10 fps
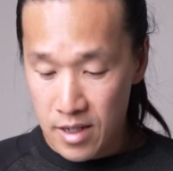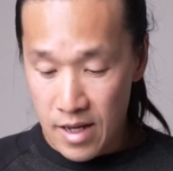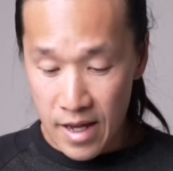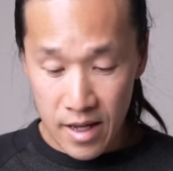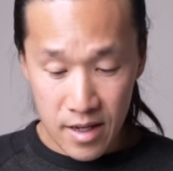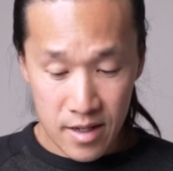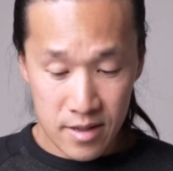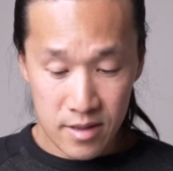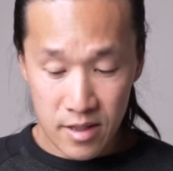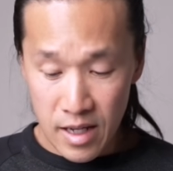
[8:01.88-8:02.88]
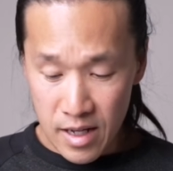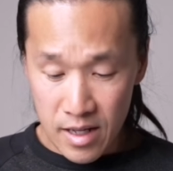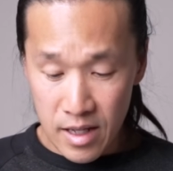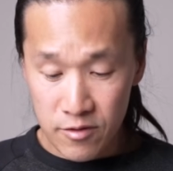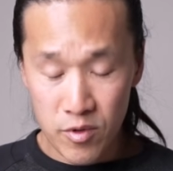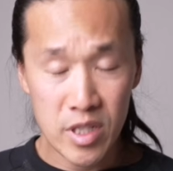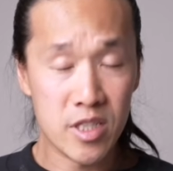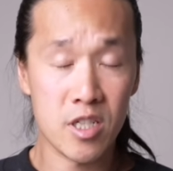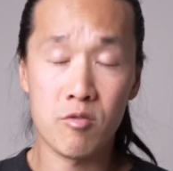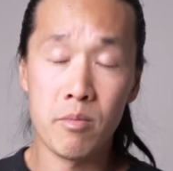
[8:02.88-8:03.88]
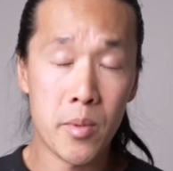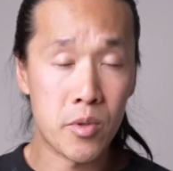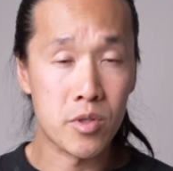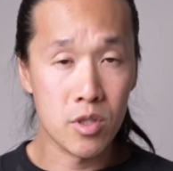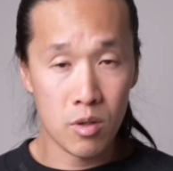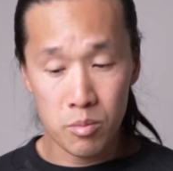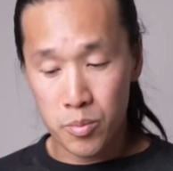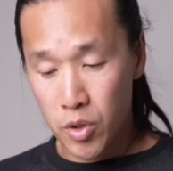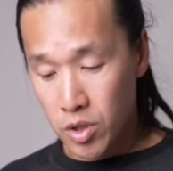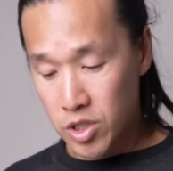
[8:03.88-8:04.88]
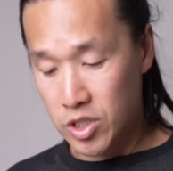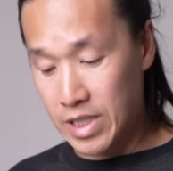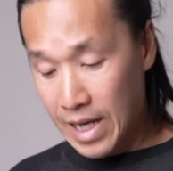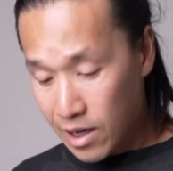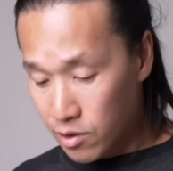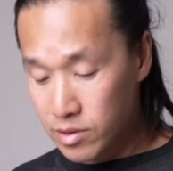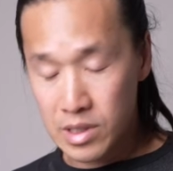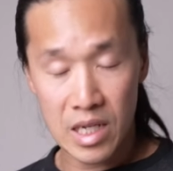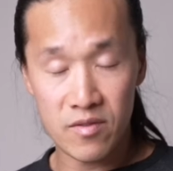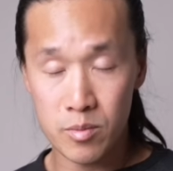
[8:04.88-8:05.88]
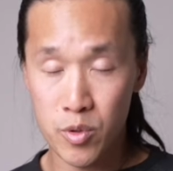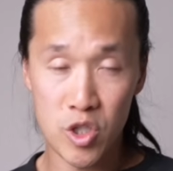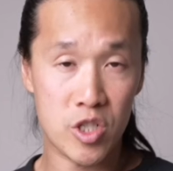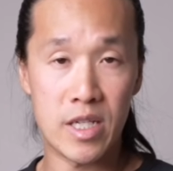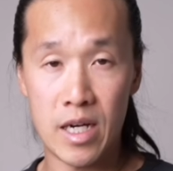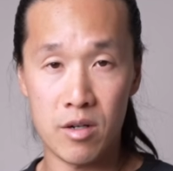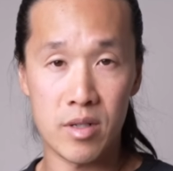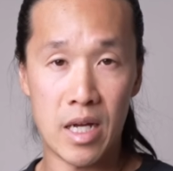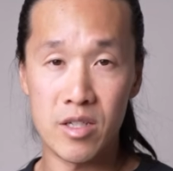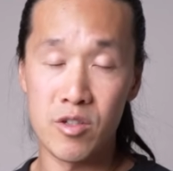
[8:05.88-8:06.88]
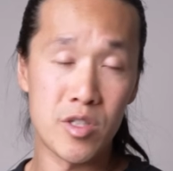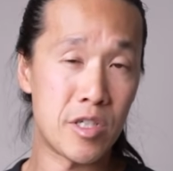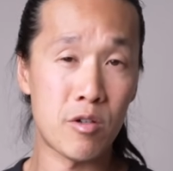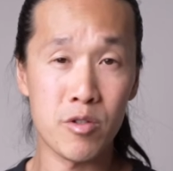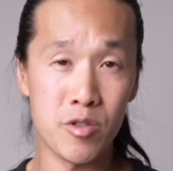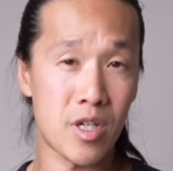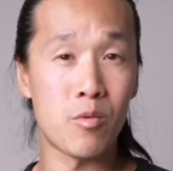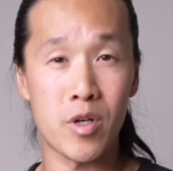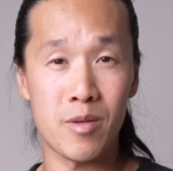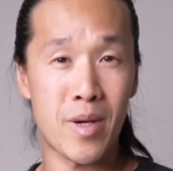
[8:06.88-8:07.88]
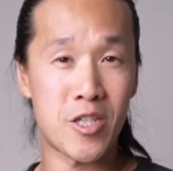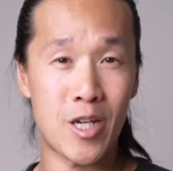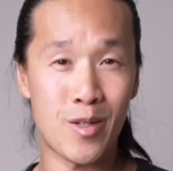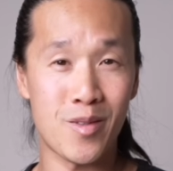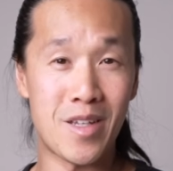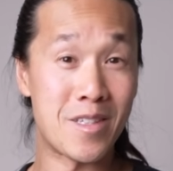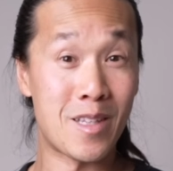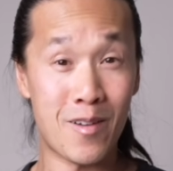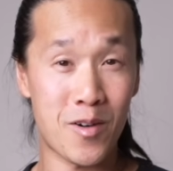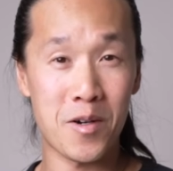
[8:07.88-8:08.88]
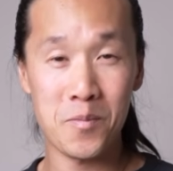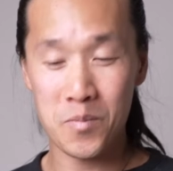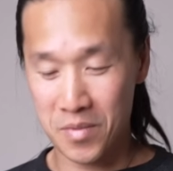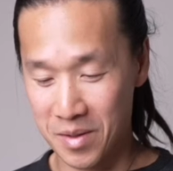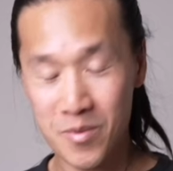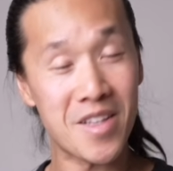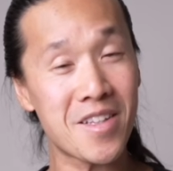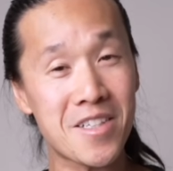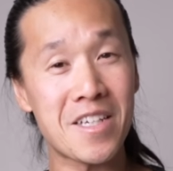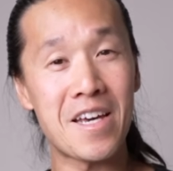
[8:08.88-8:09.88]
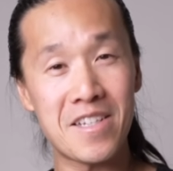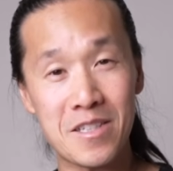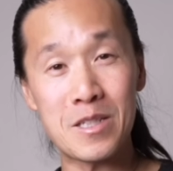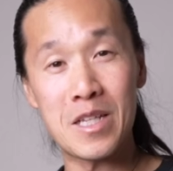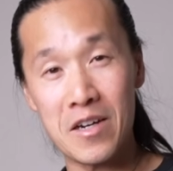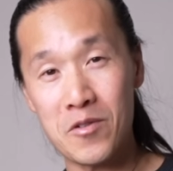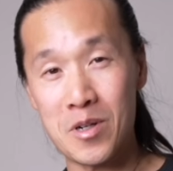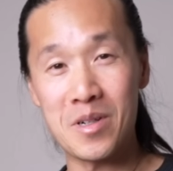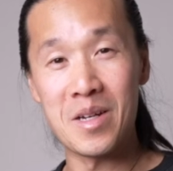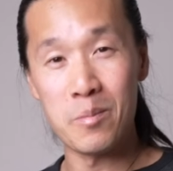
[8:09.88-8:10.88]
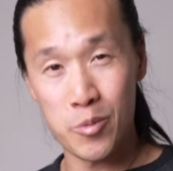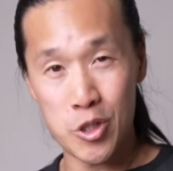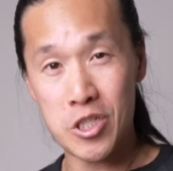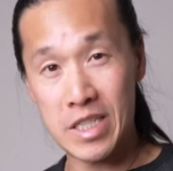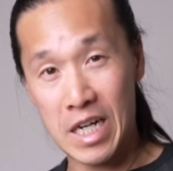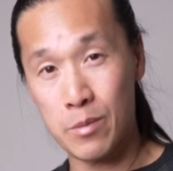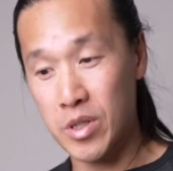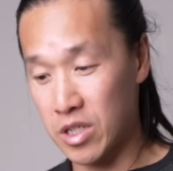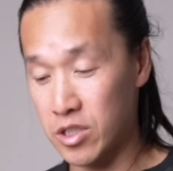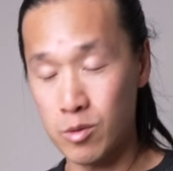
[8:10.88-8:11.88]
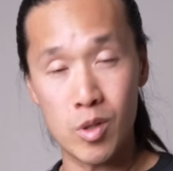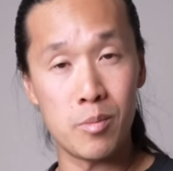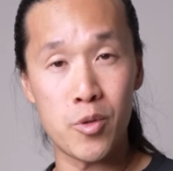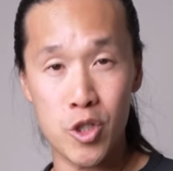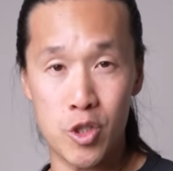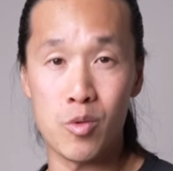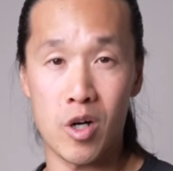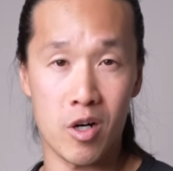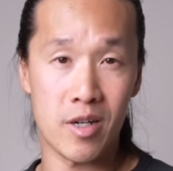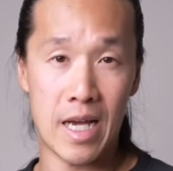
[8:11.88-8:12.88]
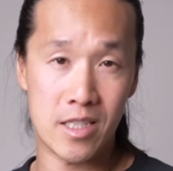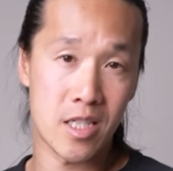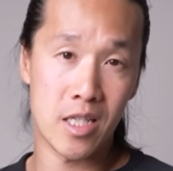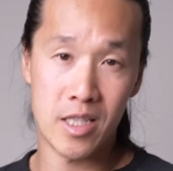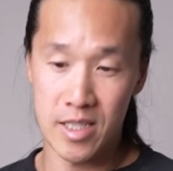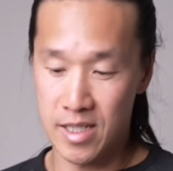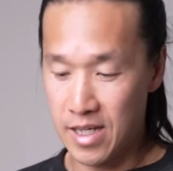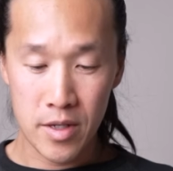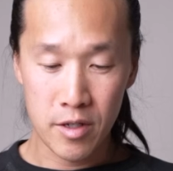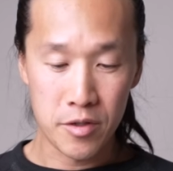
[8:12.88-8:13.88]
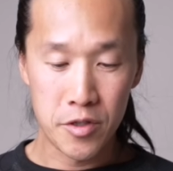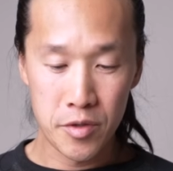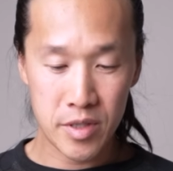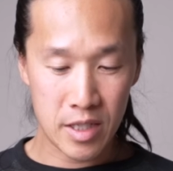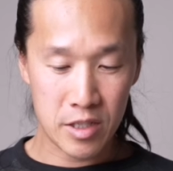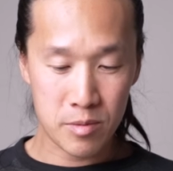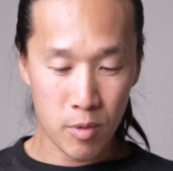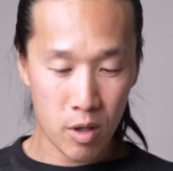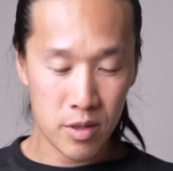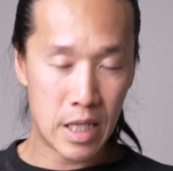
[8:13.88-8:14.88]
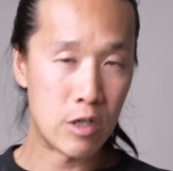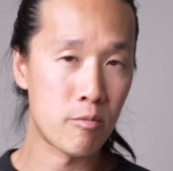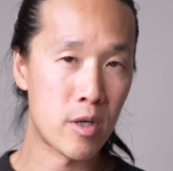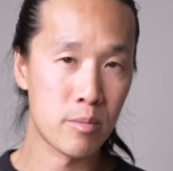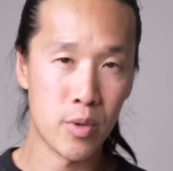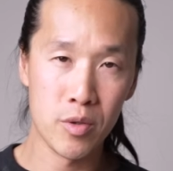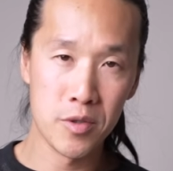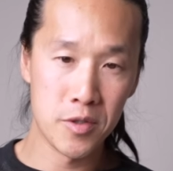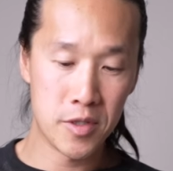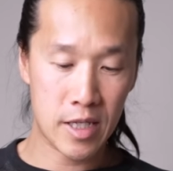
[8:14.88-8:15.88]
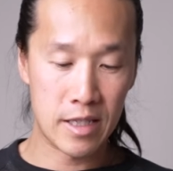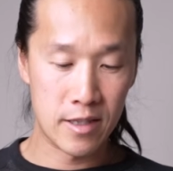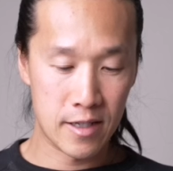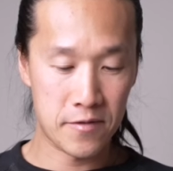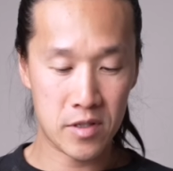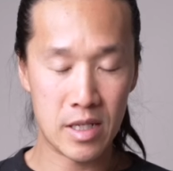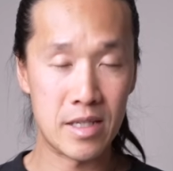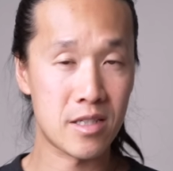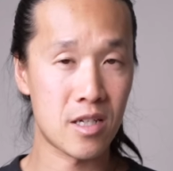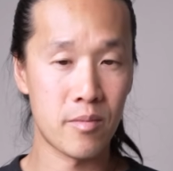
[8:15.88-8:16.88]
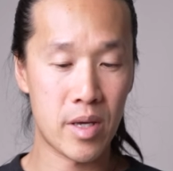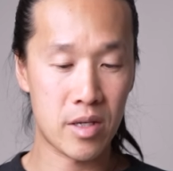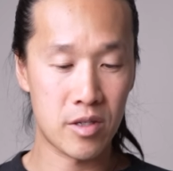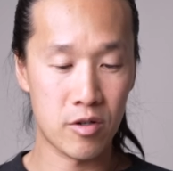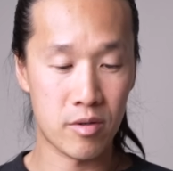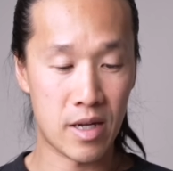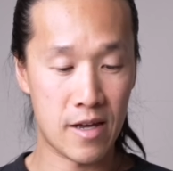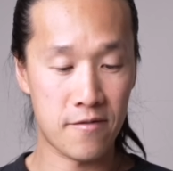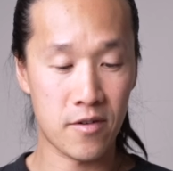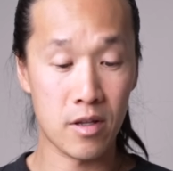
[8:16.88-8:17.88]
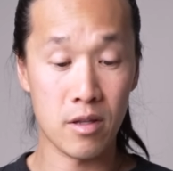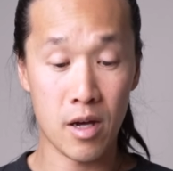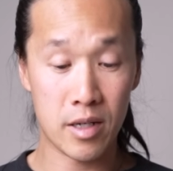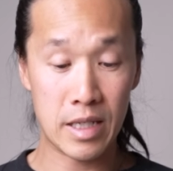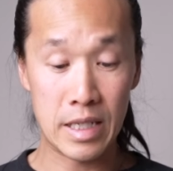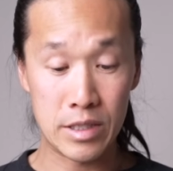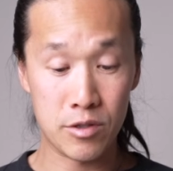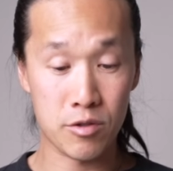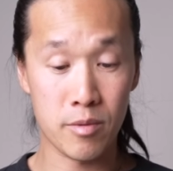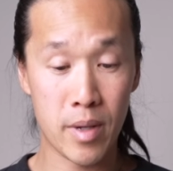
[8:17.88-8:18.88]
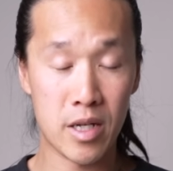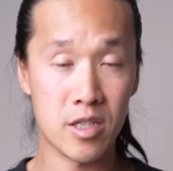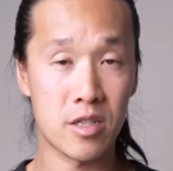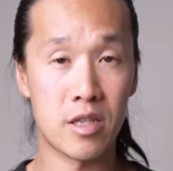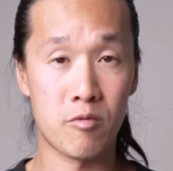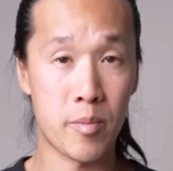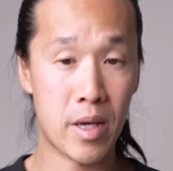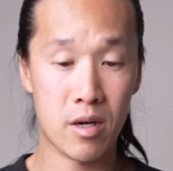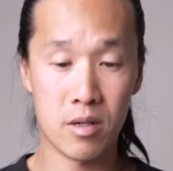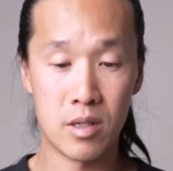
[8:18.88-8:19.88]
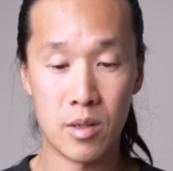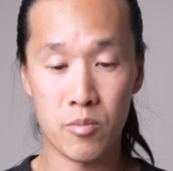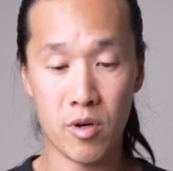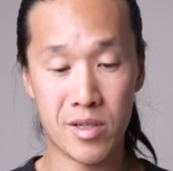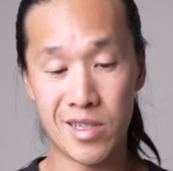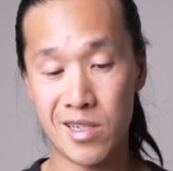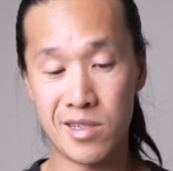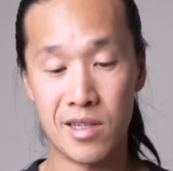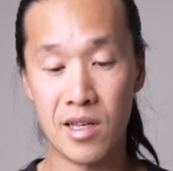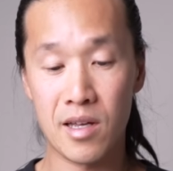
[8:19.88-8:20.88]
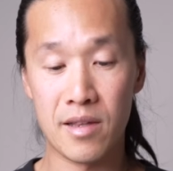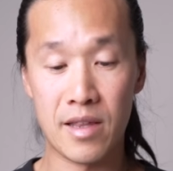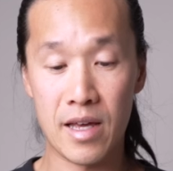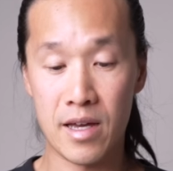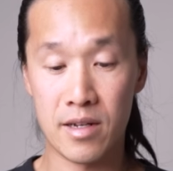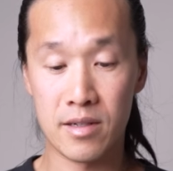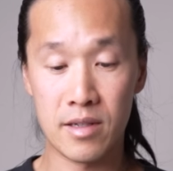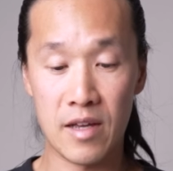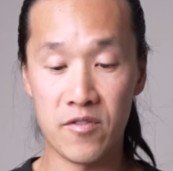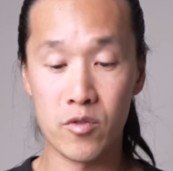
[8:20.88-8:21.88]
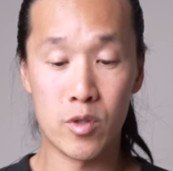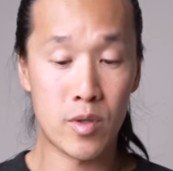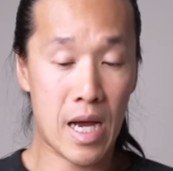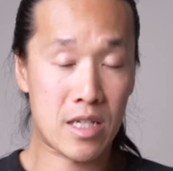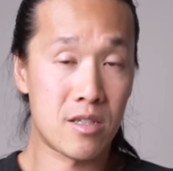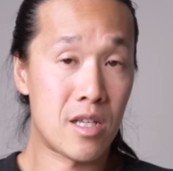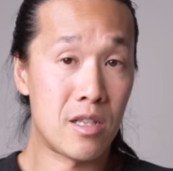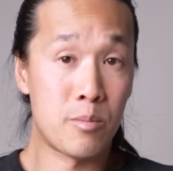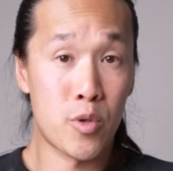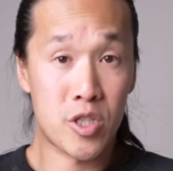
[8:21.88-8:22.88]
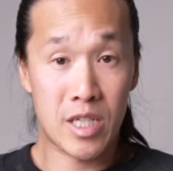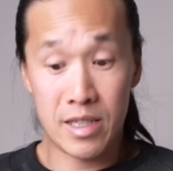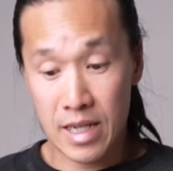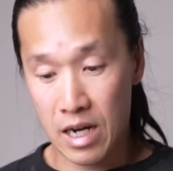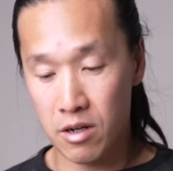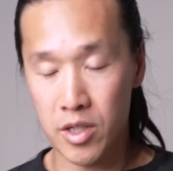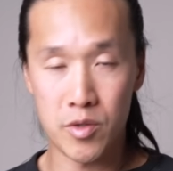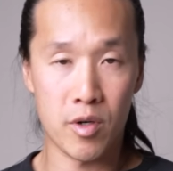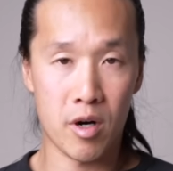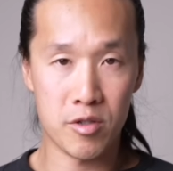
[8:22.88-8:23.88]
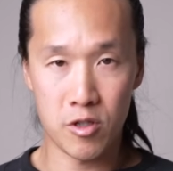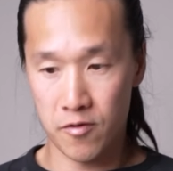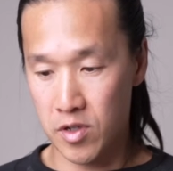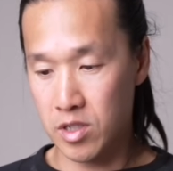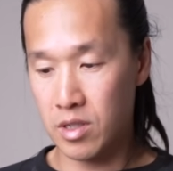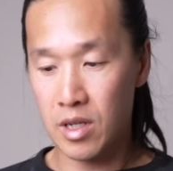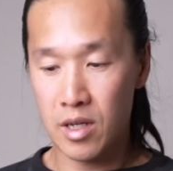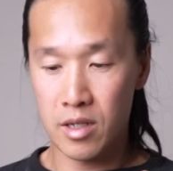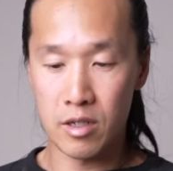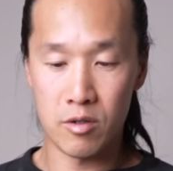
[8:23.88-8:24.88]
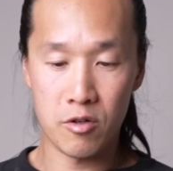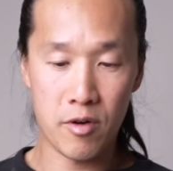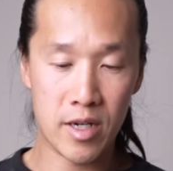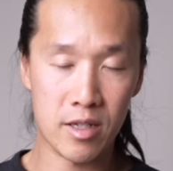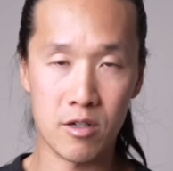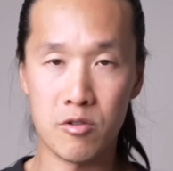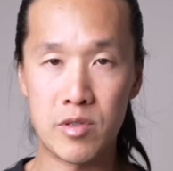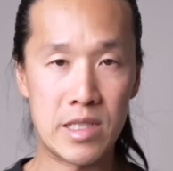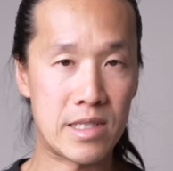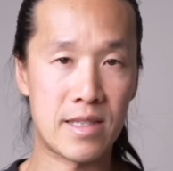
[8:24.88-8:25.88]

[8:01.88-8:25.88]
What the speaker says: And yeah, and really just remember, don't push down, never push down. I usually don't use that word on my channel, is never. But in this case, never push down, because you will push too hard accidentally. Using small incremental pulls and lifts is gonna make your knife a lot easier to manage in the repair process than if you accidentally pushing it down onto a hard surface, creating a crease.